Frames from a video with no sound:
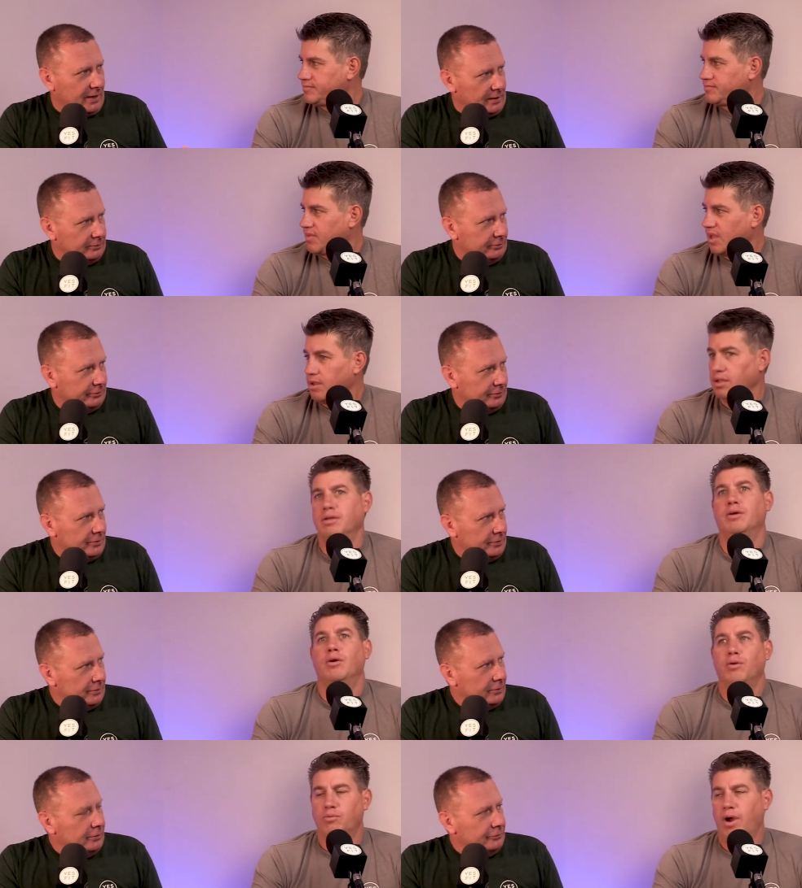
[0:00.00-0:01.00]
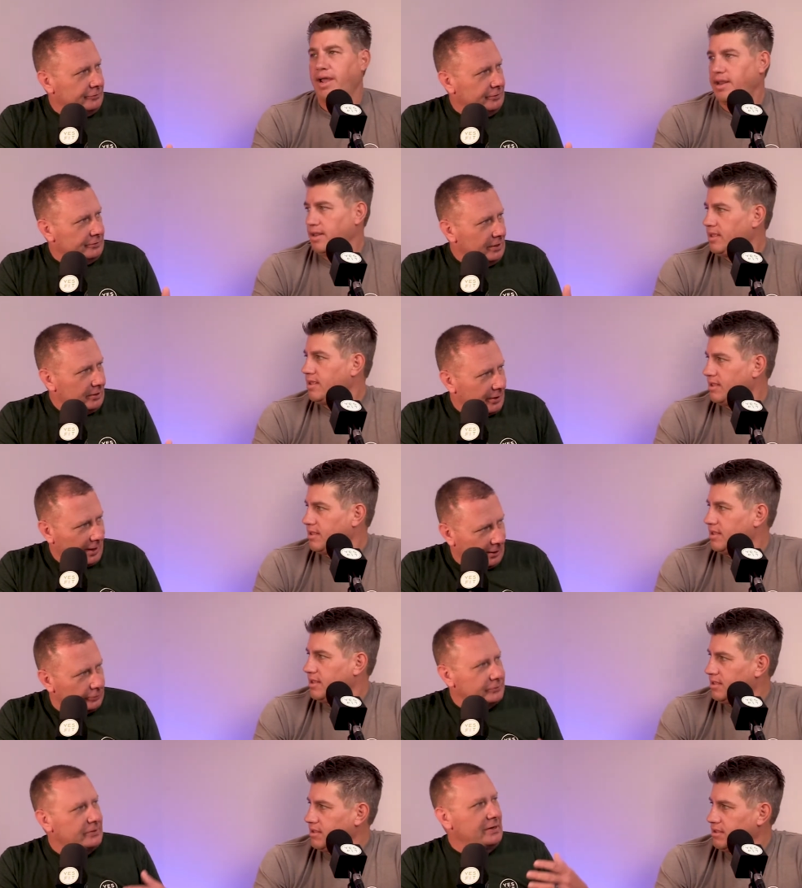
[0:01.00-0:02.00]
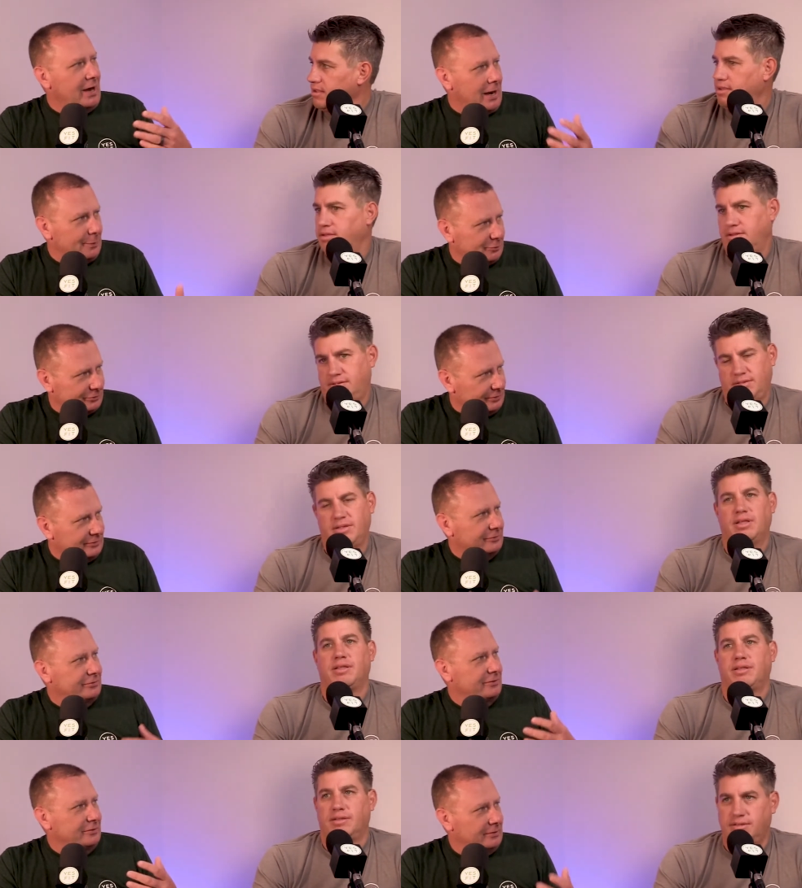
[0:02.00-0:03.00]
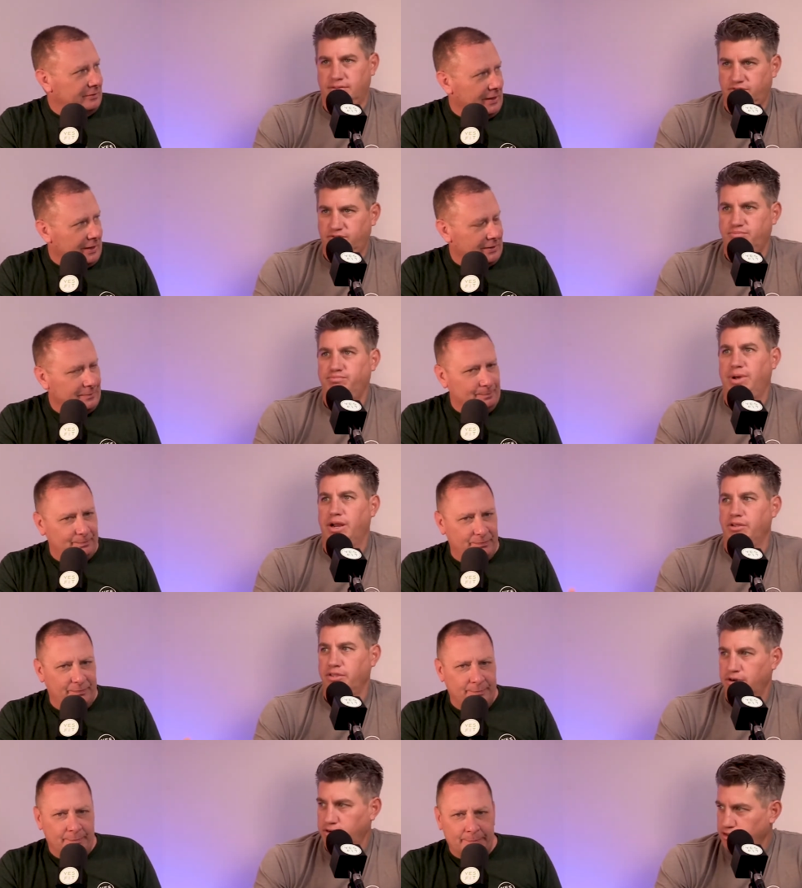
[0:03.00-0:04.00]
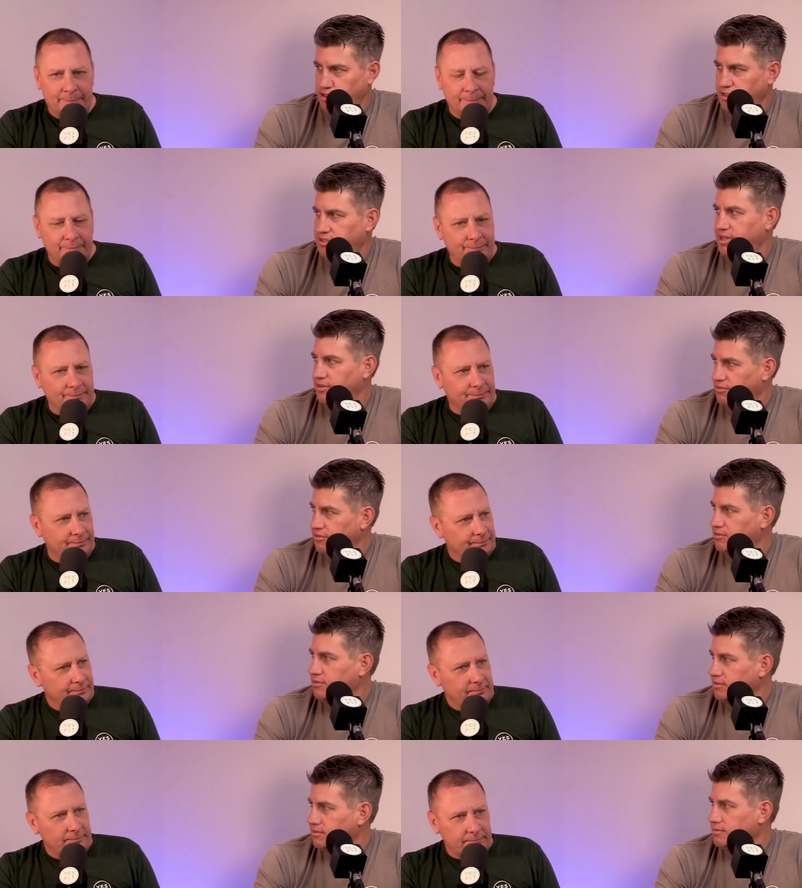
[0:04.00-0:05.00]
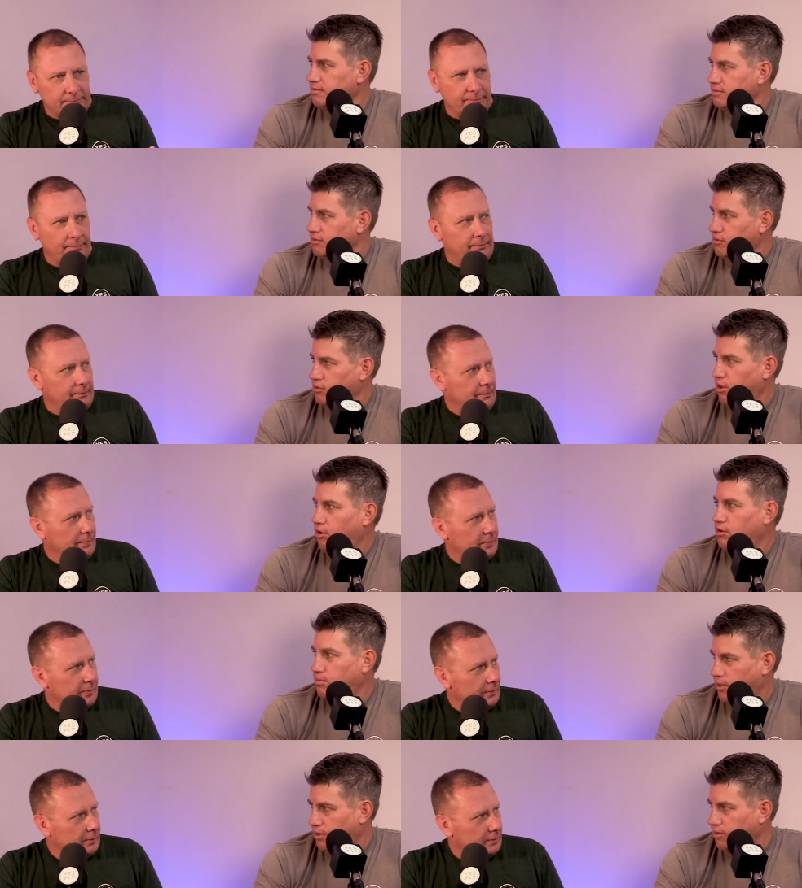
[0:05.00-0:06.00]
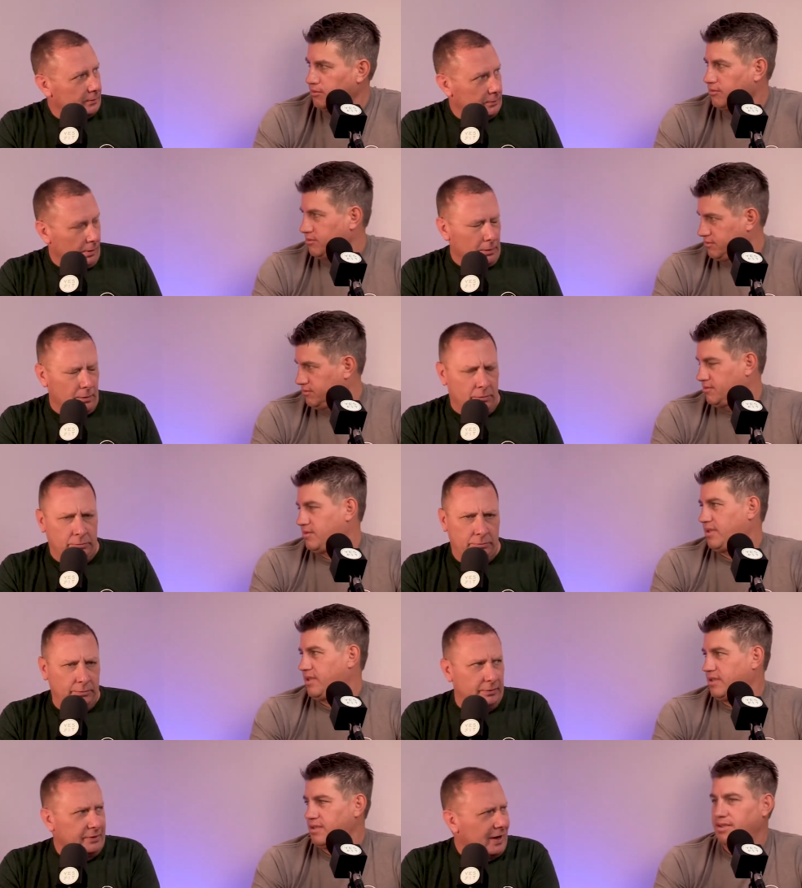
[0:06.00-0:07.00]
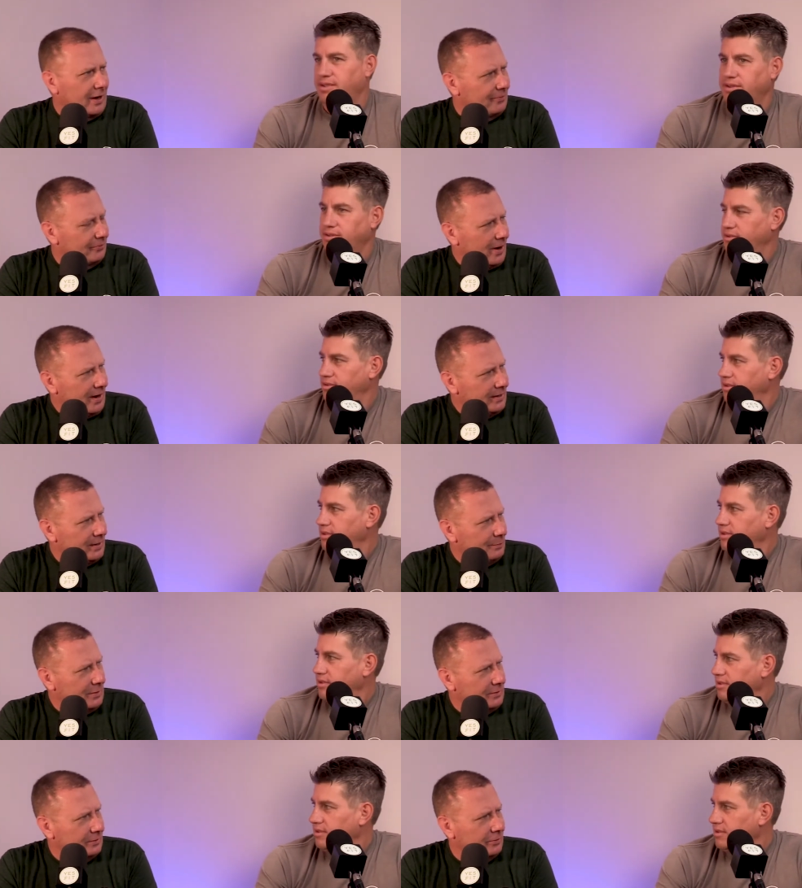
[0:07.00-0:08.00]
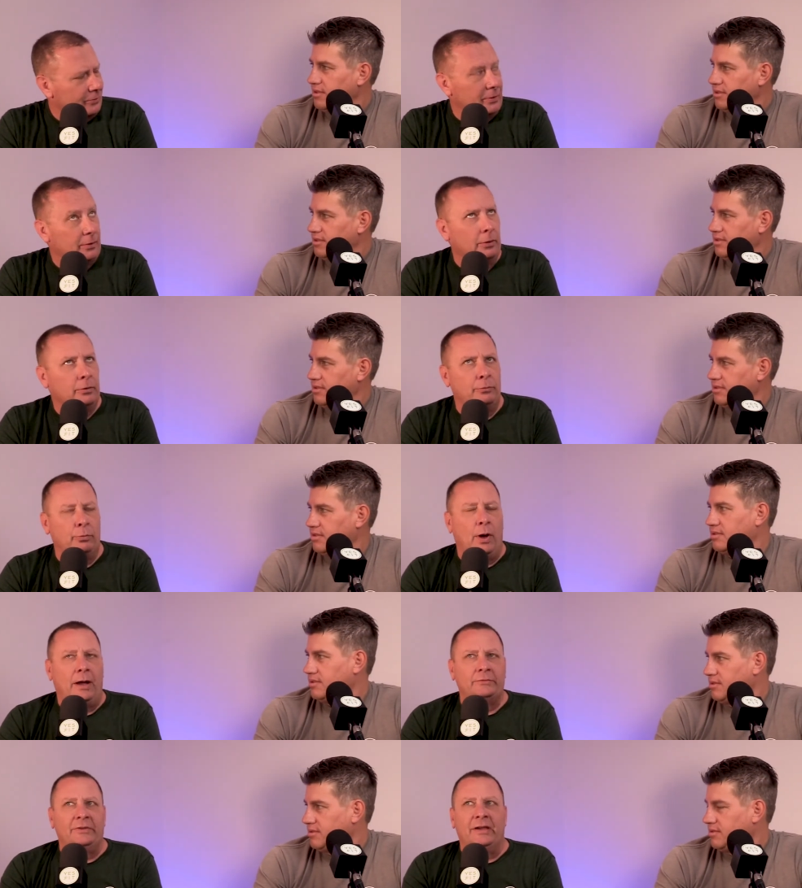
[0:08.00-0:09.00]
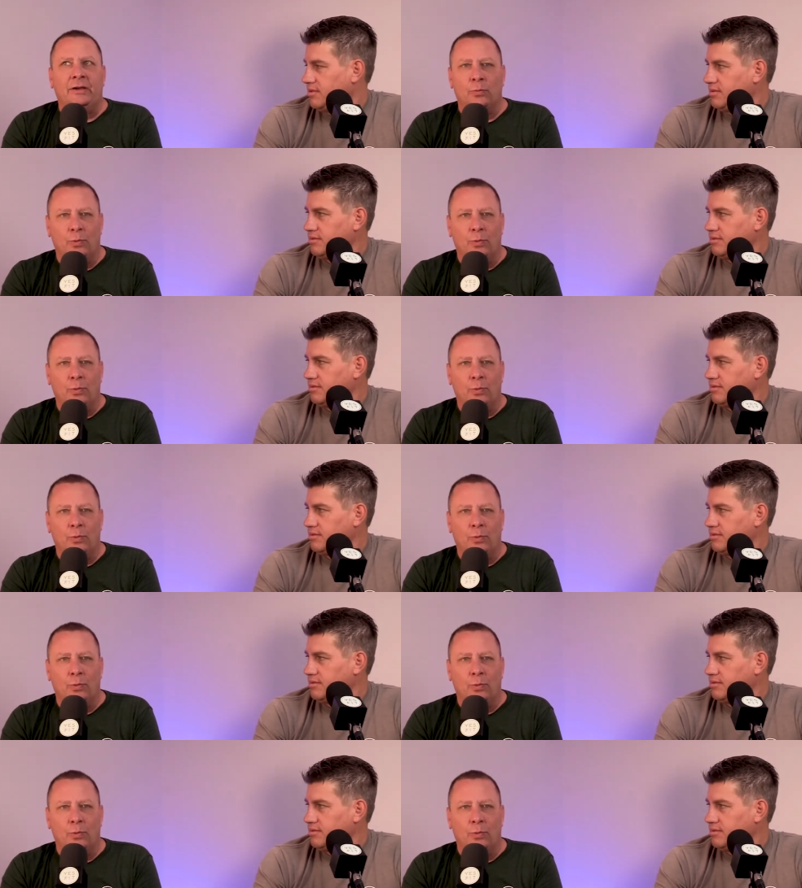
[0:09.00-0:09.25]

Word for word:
Speaker 1: dollars. Right. So there are healthy options that
Speaker 2: it's better than Hershey's Kisses and granola bars.
Speaker 1: Oh yeah, right. I mean, or, or I'll take it